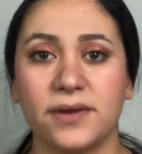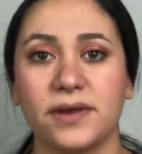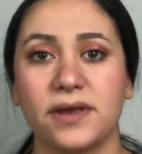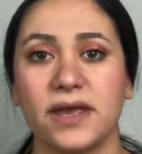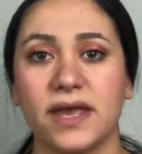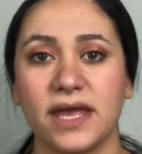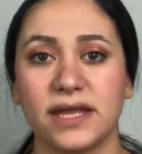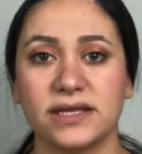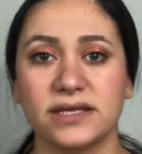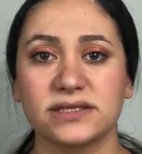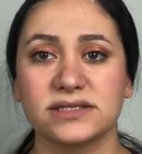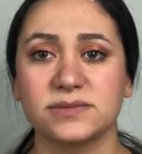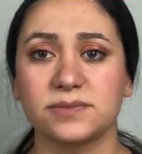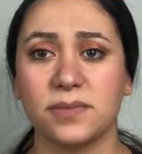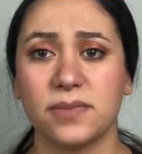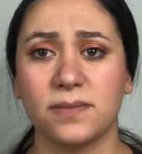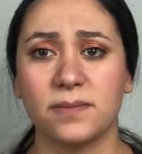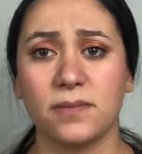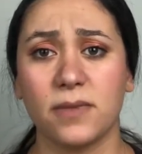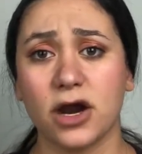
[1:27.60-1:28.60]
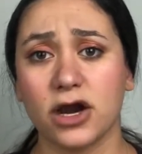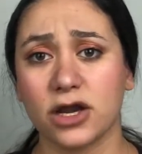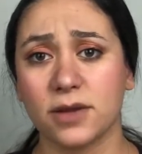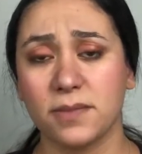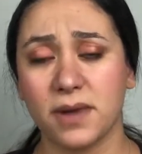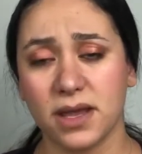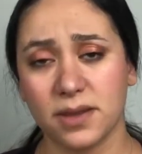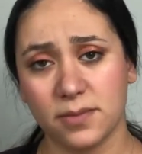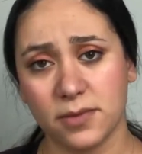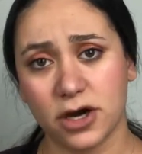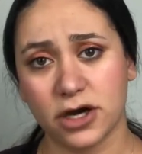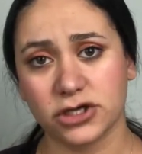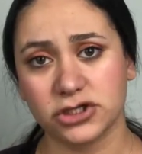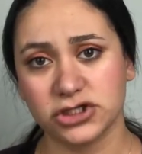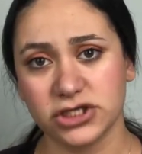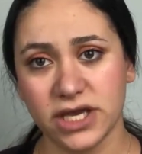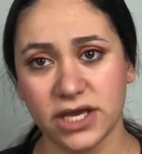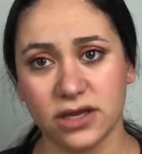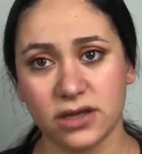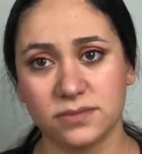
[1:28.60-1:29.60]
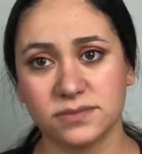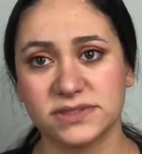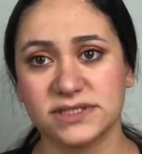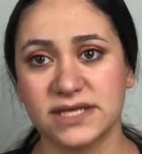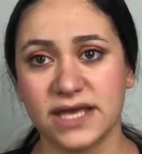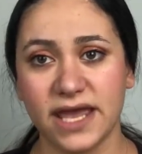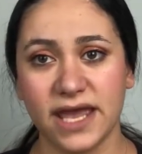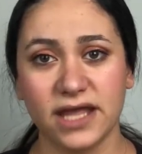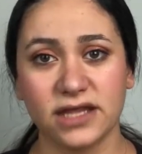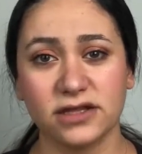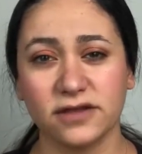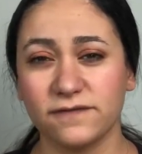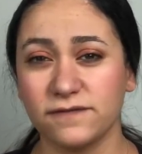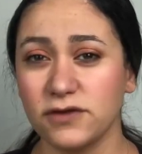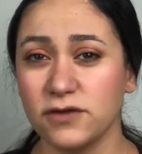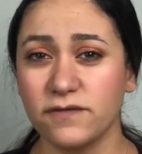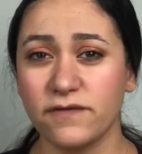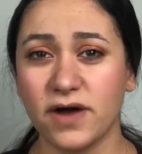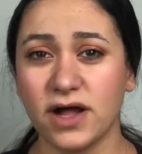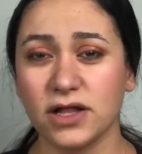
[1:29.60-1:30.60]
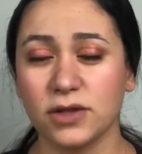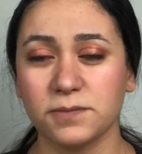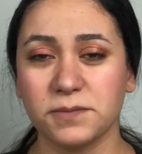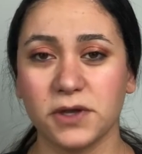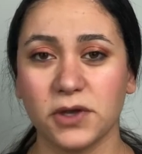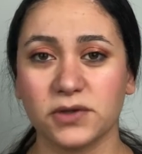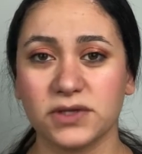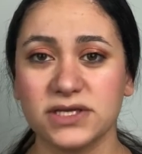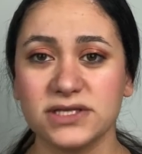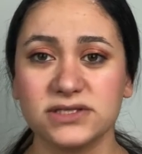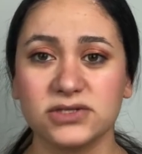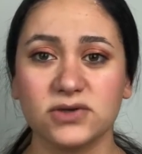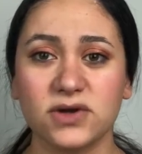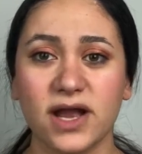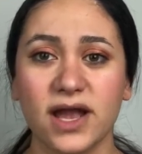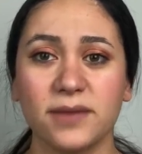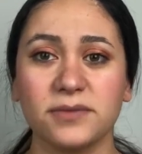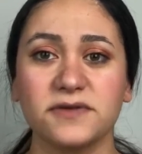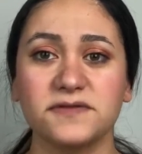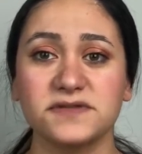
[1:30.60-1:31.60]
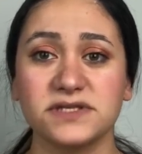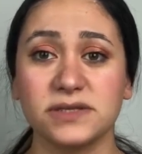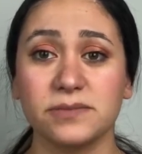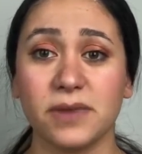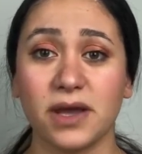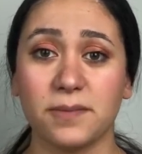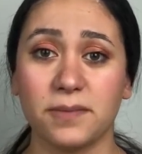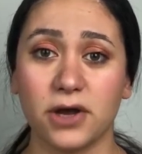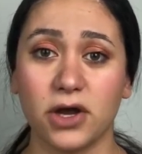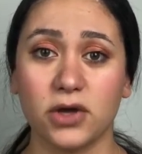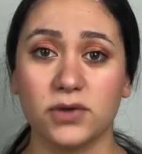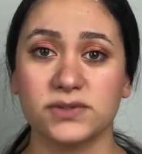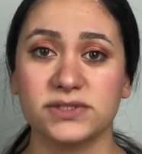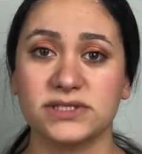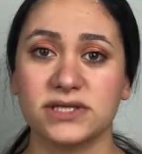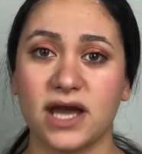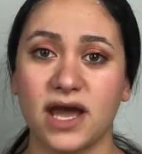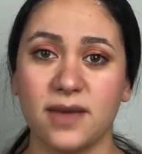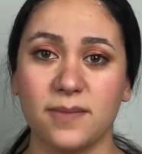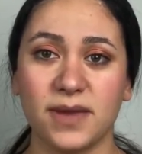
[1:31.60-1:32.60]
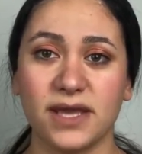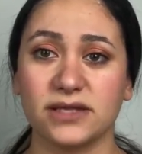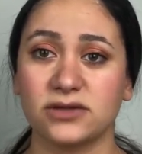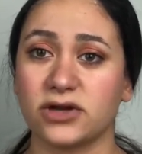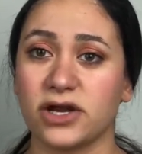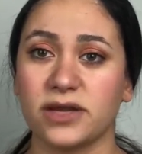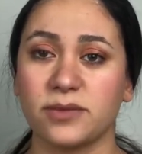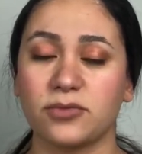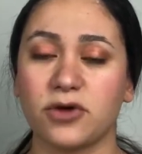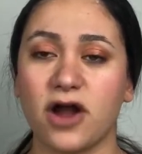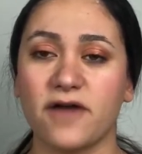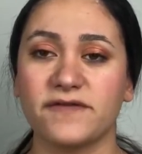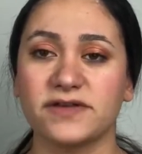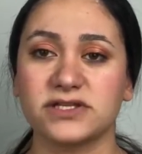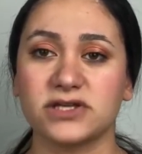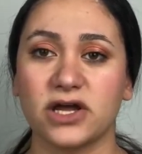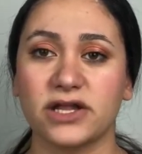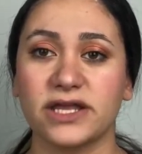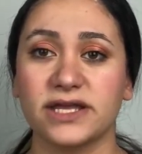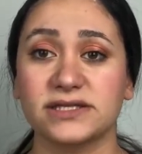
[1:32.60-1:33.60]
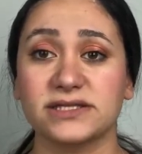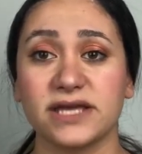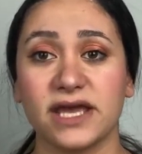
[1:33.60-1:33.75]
And it's Mark by Marc Jacobs. And if you follow me on Instagram, you see my post. I made great profits on it.